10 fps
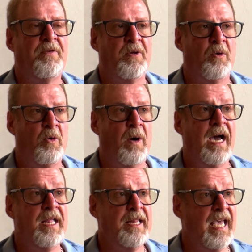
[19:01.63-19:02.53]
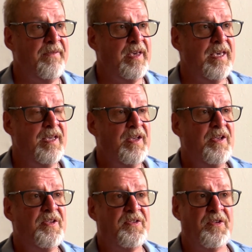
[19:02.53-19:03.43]
for the Hawaiian Navy.
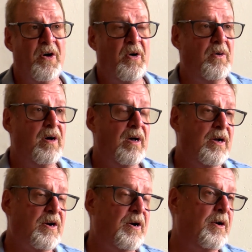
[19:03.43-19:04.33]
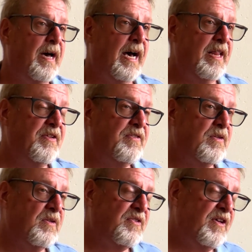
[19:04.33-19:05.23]
So Colonel Ellis
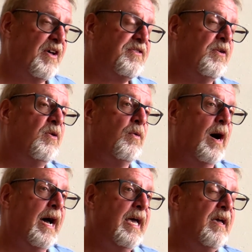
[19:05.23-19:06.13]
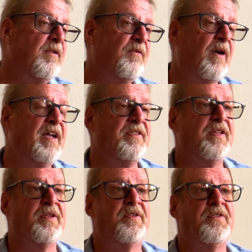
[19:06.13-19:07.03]
sails to Hawaii, finds
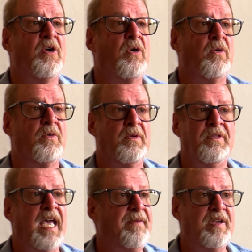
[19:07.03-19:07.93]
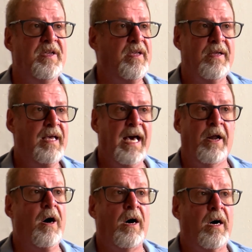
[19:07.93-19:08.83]
out there's no Navy at
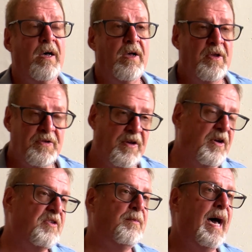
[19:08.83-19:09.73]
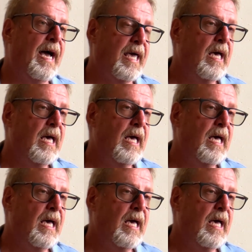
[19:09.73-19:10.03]
all, so he goes back.